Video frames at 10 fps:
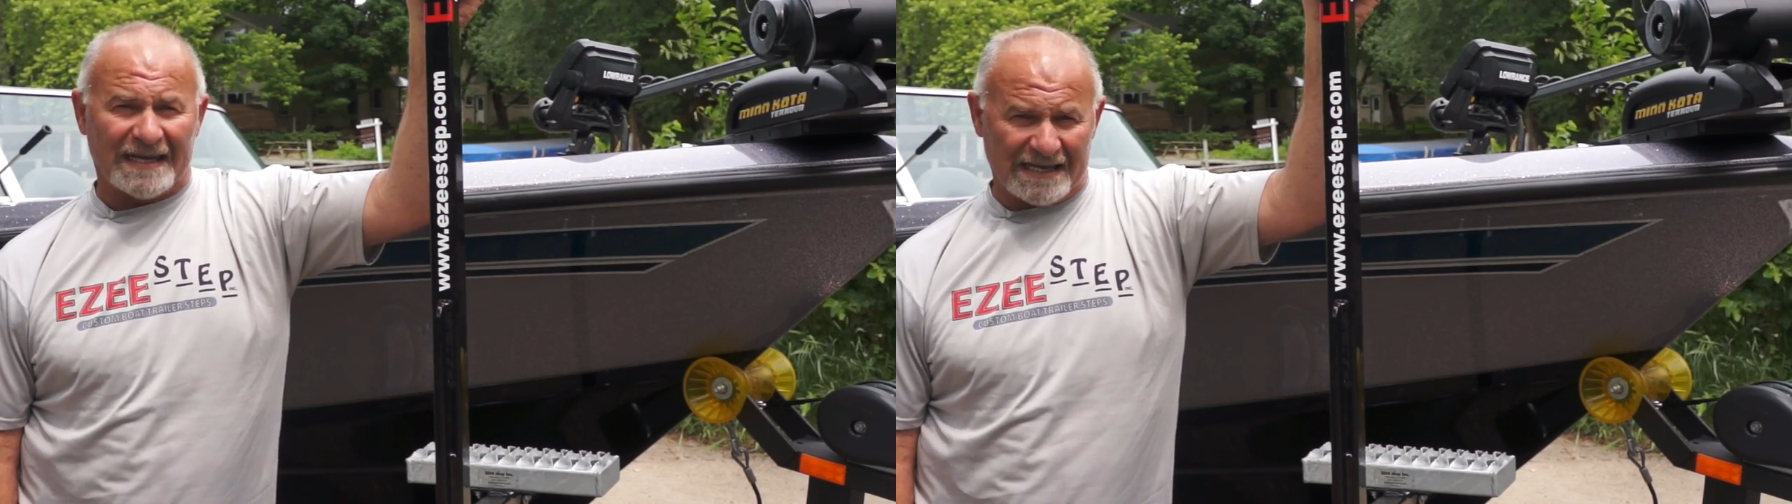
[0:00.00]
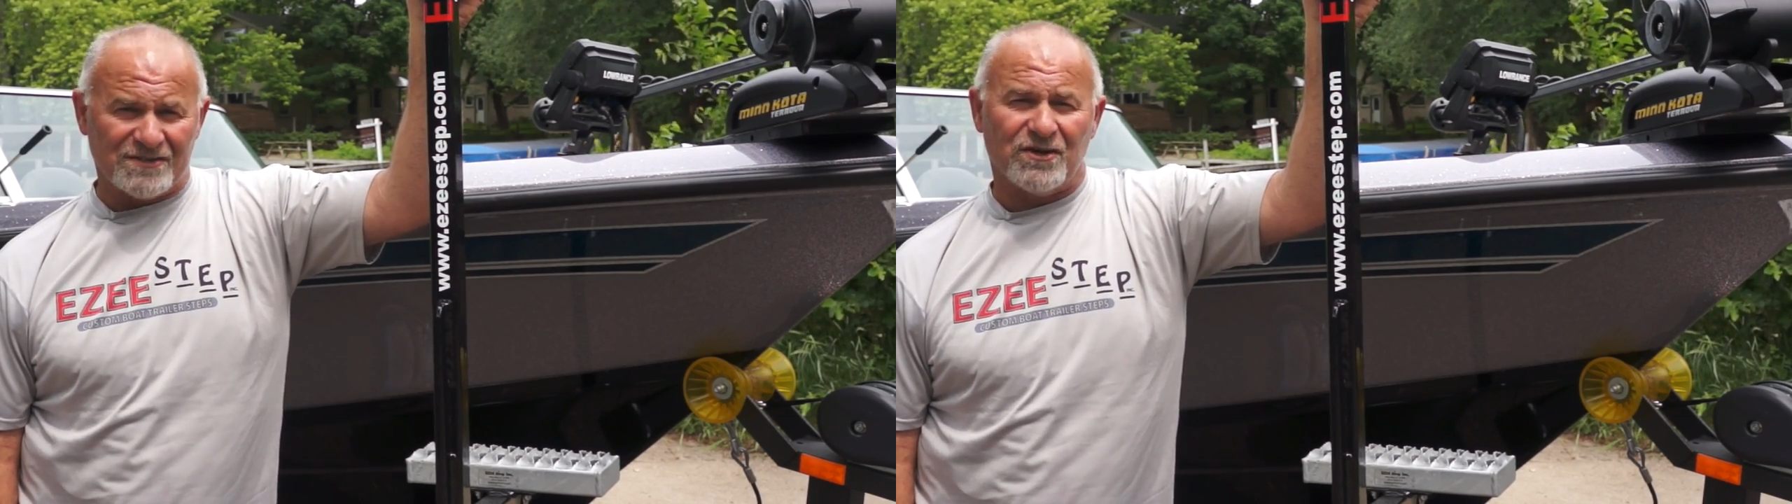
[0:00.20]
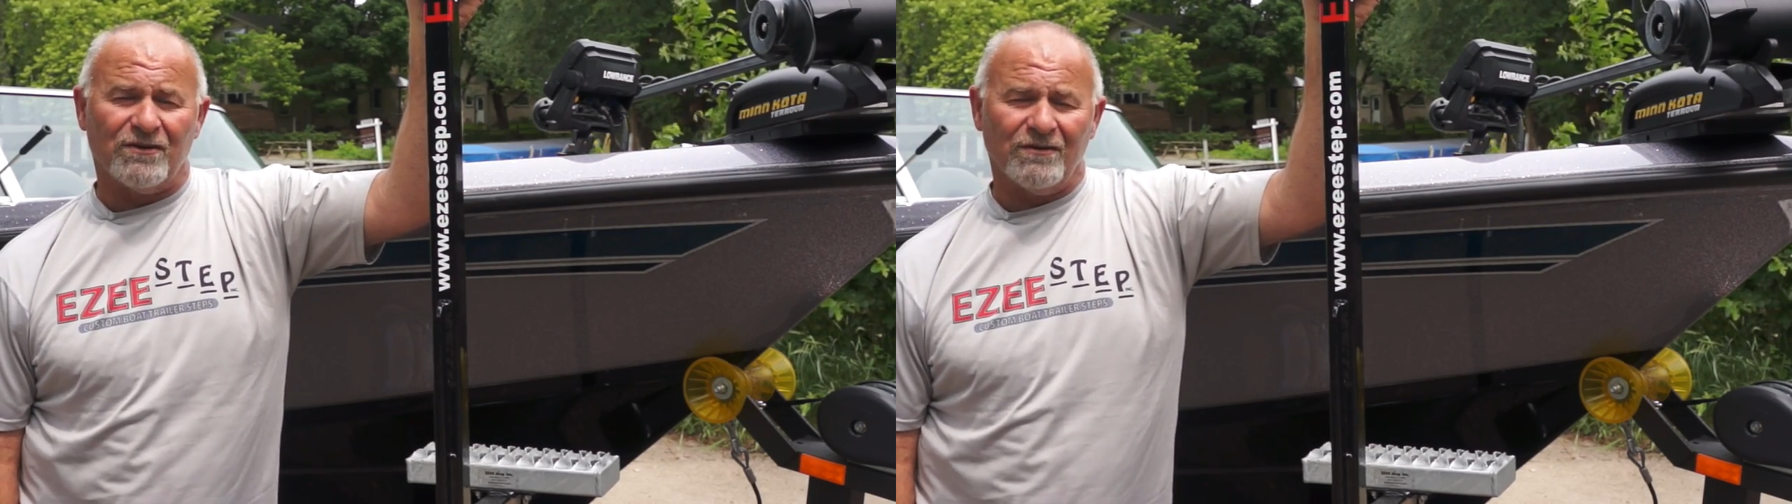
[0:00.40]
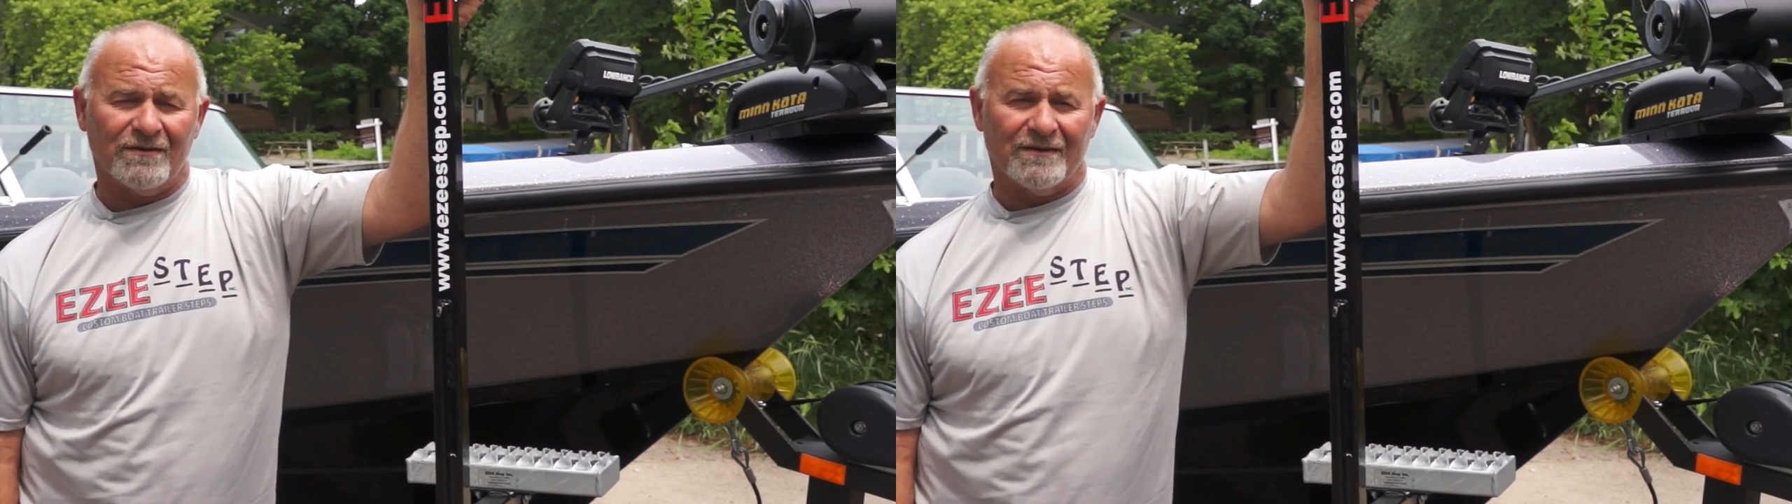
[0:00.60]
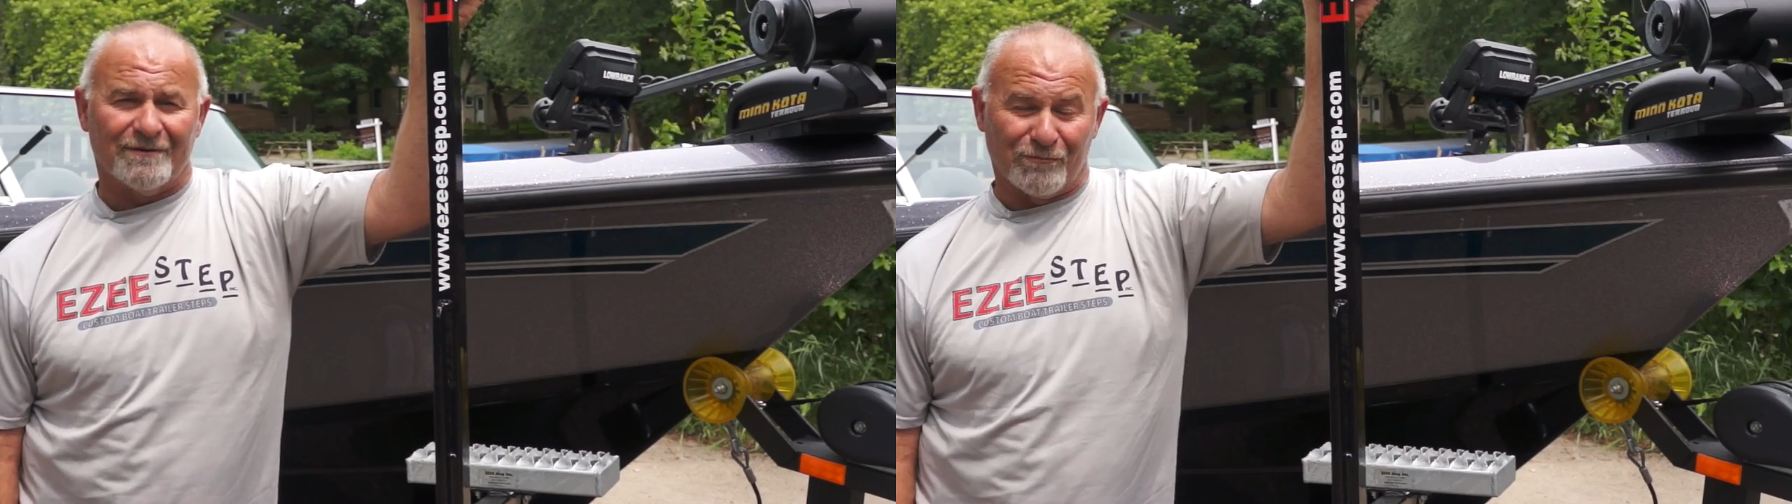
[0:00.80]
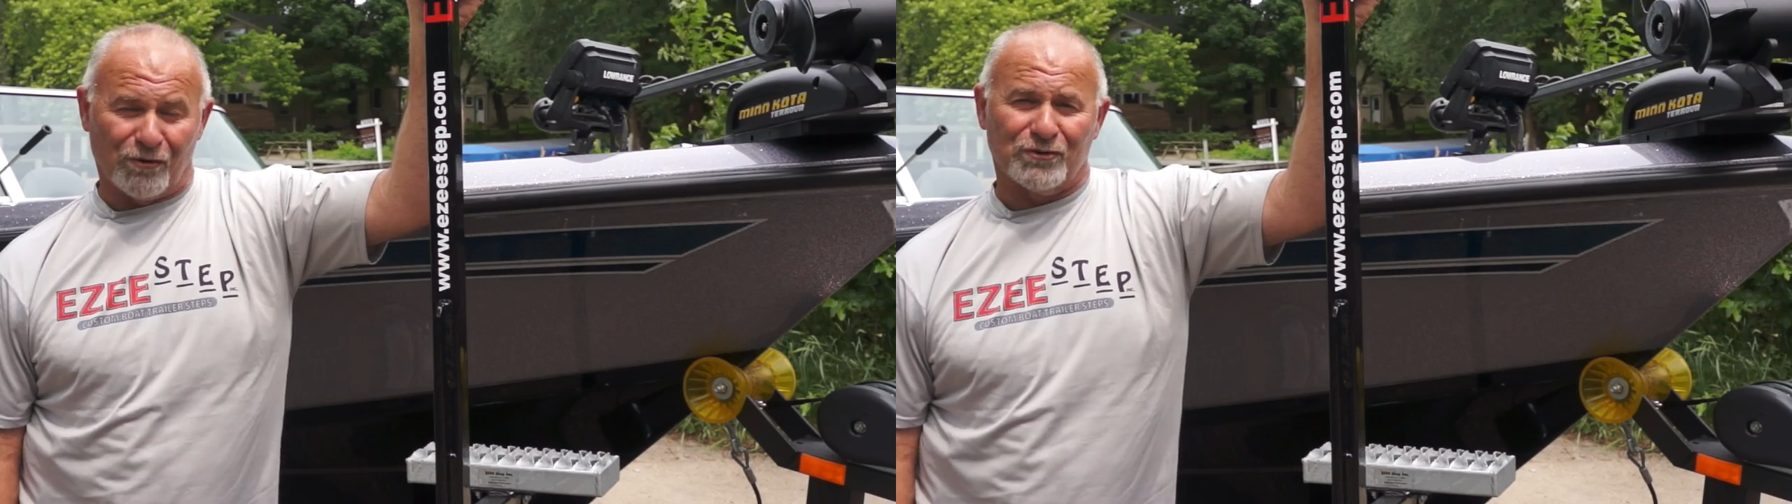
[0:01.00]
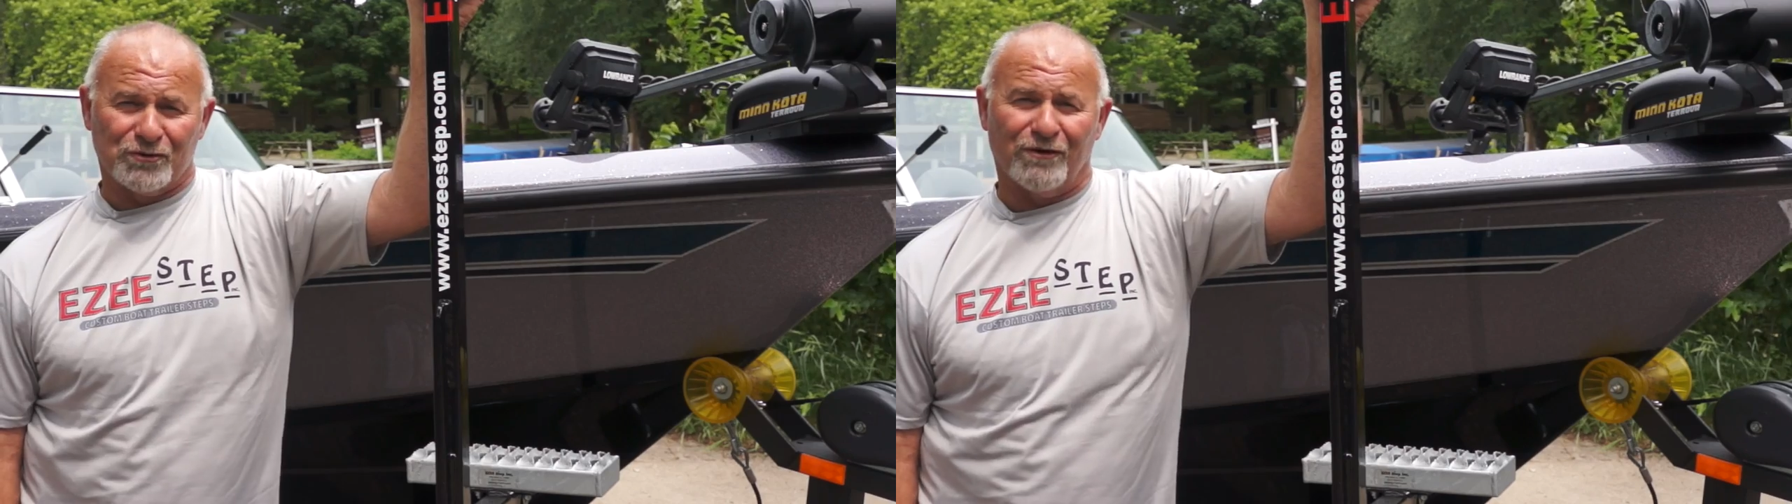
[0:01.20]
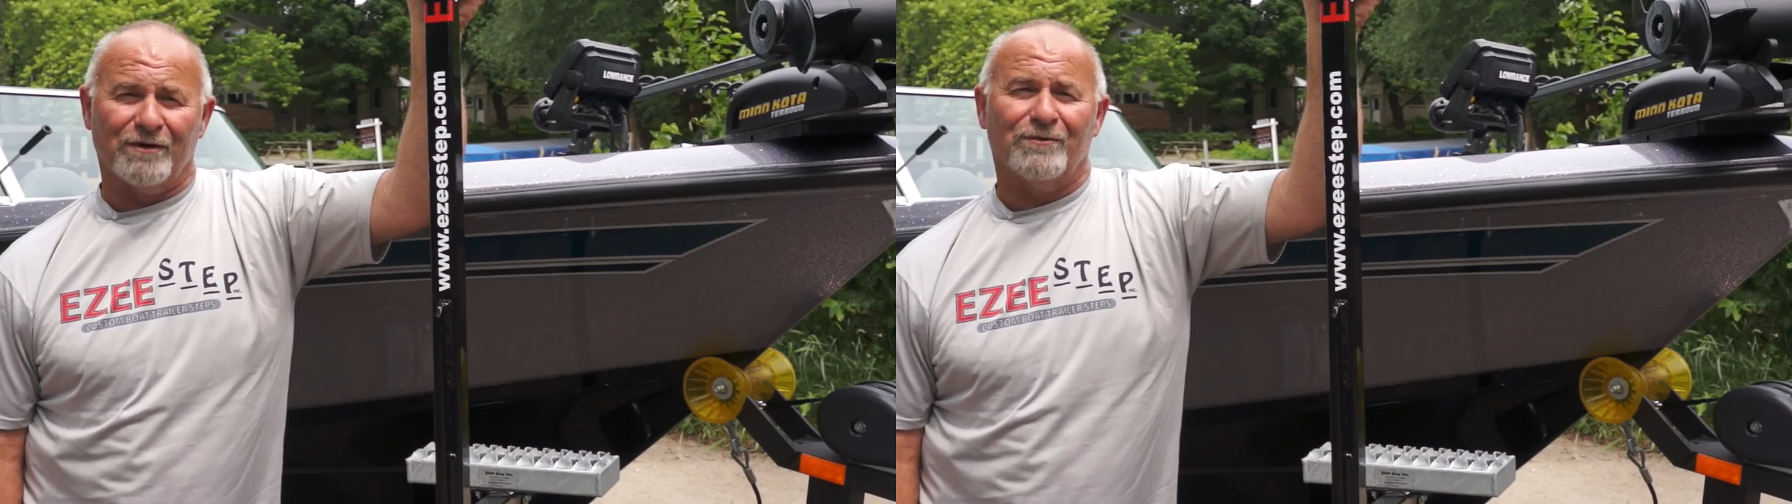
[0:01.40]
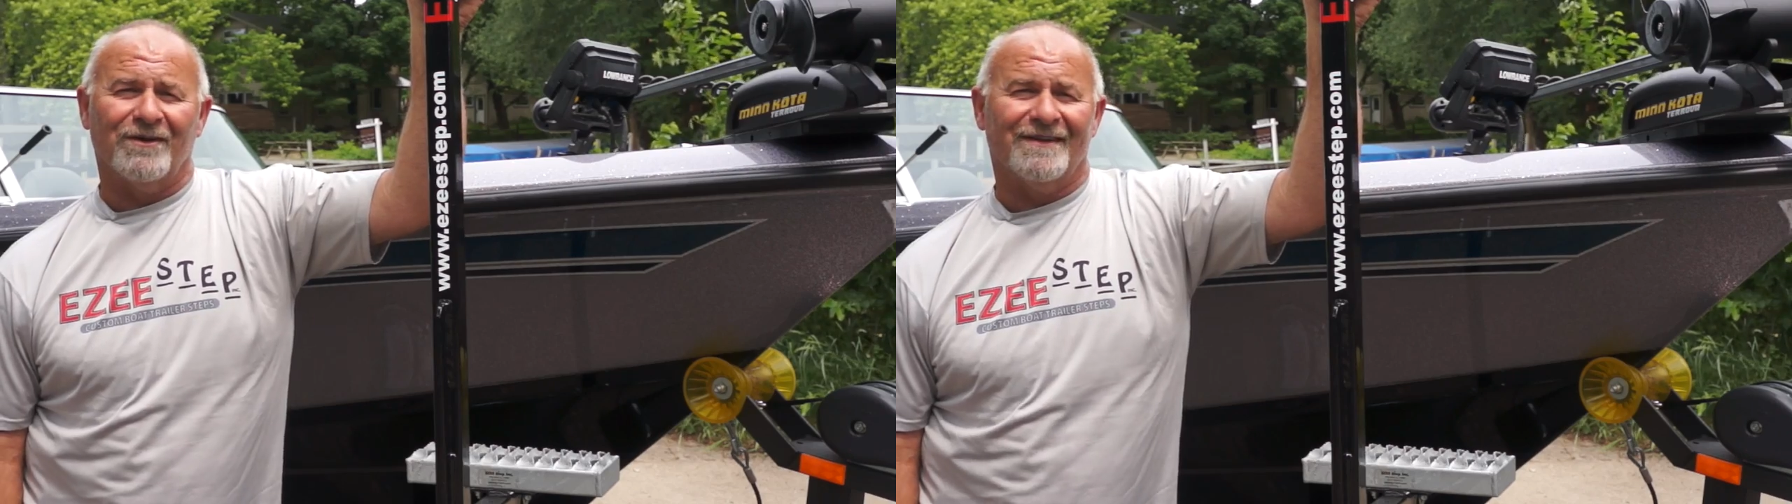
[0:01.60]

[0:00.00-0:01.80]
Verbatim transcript: easier, and more enjoyable.